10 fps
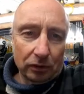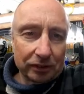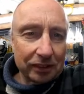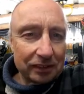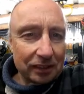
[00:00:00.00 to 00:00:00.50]
lot
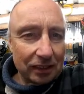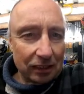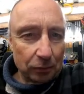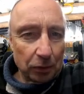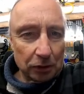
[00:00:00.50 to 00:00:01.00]
of
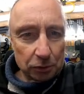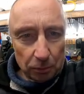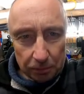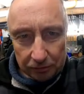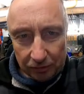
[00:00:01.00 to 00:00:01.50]
detail in one of
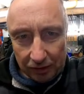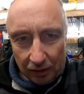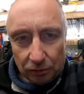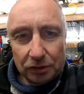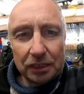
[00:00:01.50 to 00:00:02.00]
Swampy's
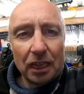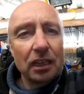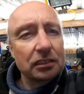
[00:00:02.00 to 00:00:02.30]
videos,